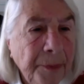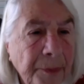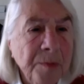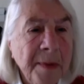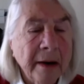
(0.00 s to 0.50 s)

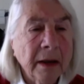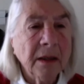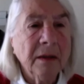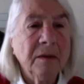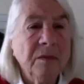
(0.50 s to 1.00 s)

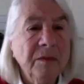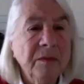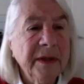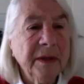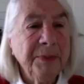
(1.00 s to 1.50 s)
bookmark
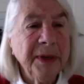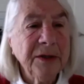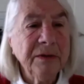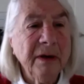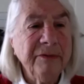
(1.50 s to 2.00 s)
with the
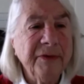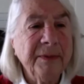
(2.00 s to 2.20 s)
picture of